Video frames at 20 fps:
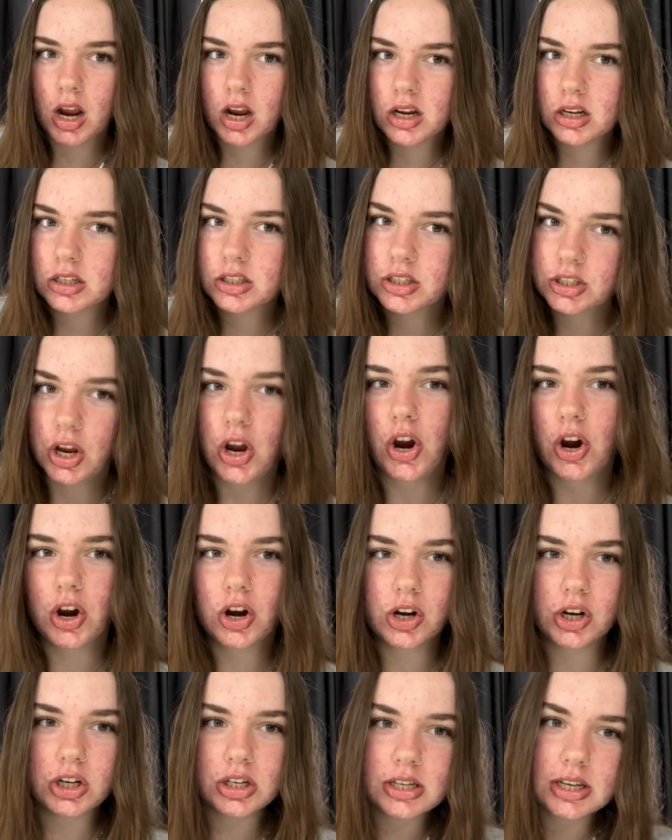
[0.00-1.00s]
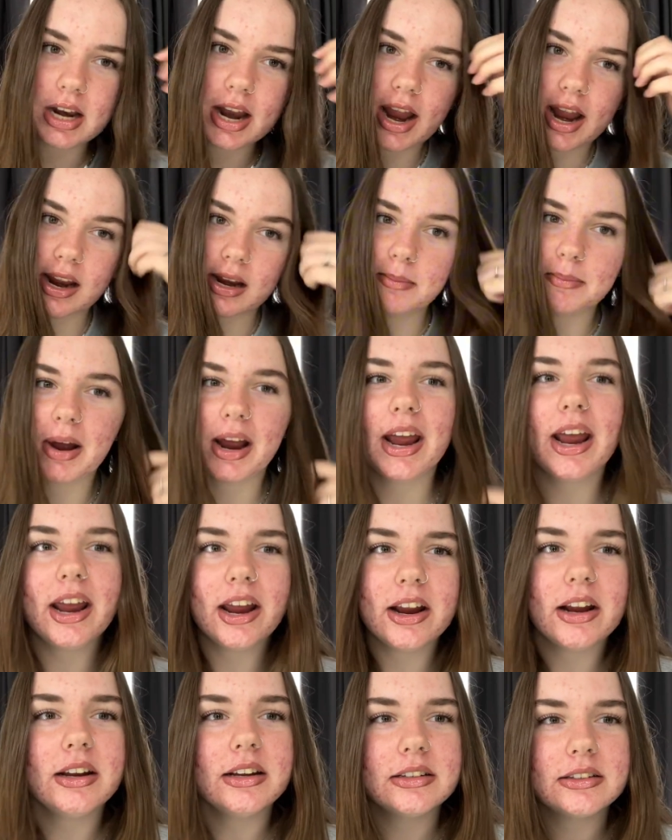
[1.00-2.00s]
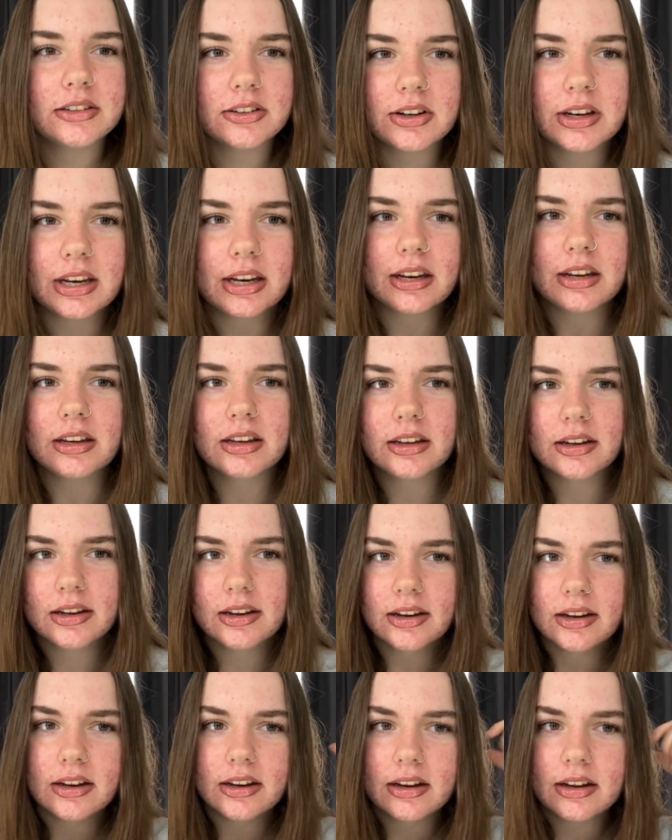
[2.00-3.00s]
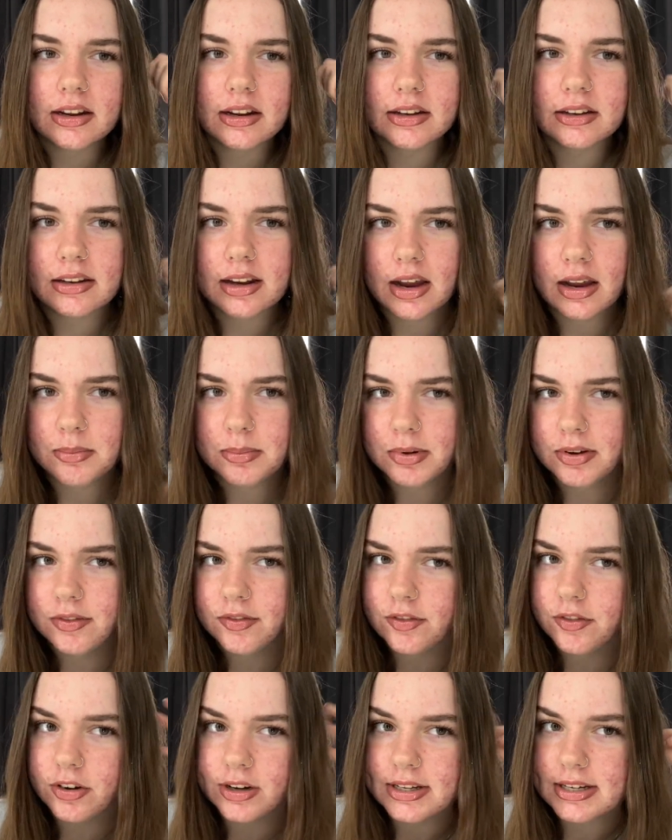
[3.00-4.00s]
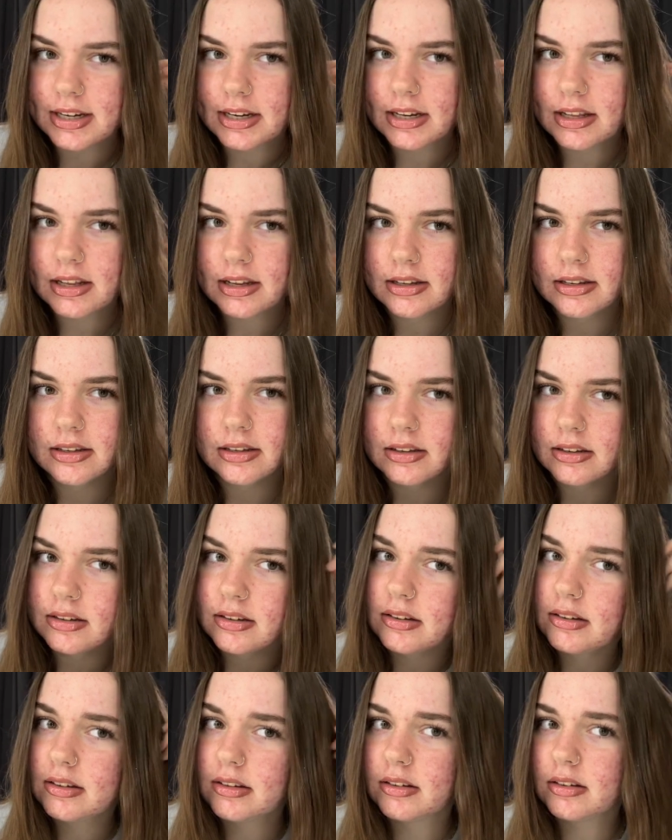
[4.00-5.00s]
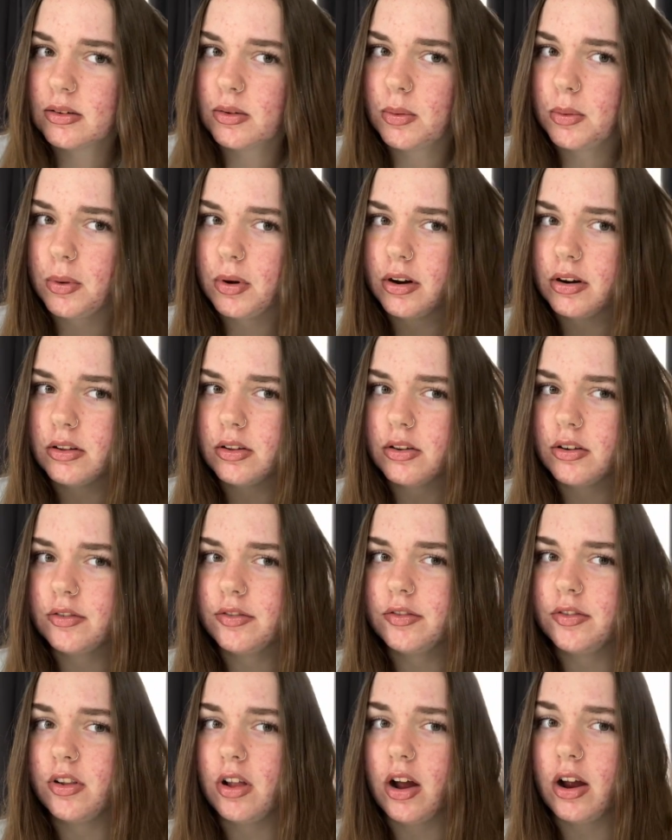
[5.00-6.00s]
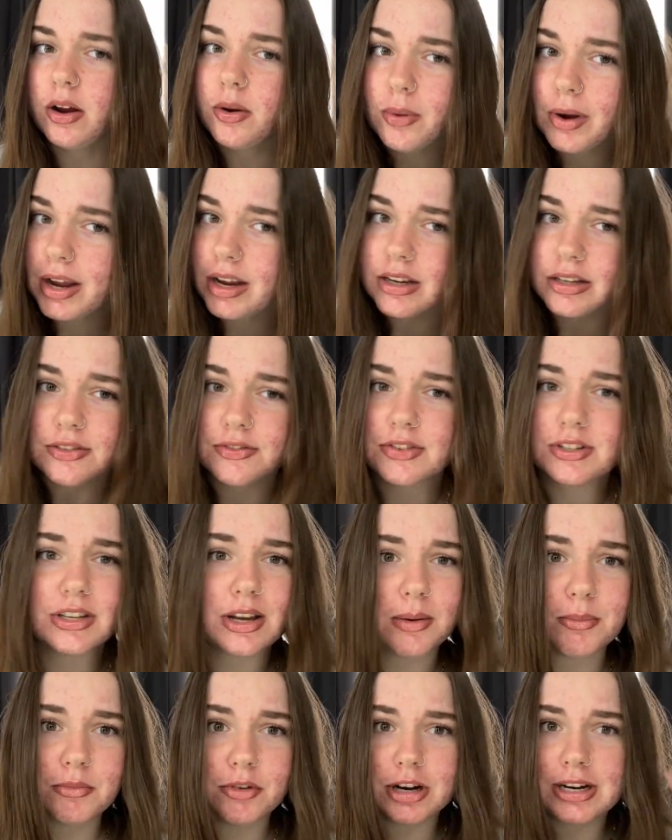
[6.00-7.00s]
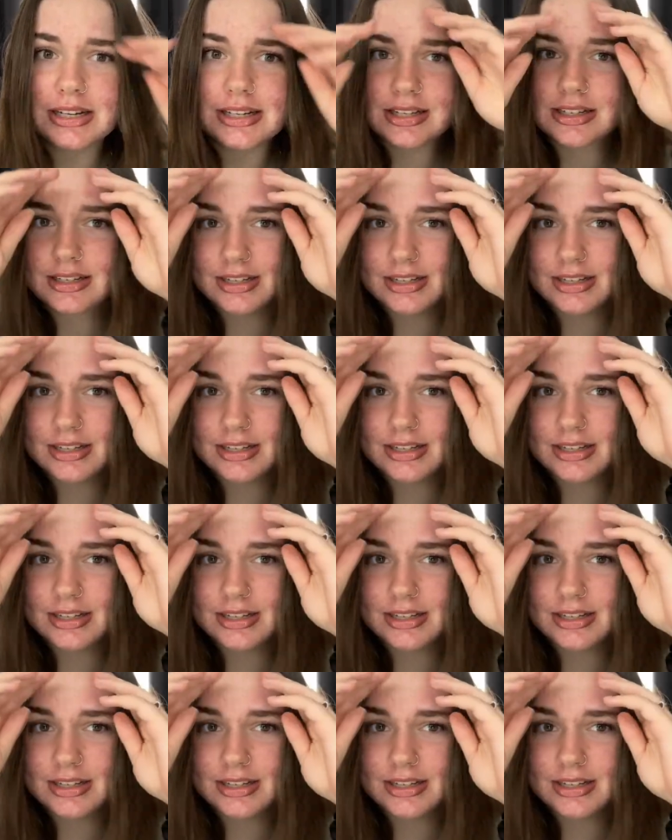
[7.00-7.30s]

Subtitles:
So today my hair is looking a tad bit frizzy. There's quite a lot of flyaways for some reason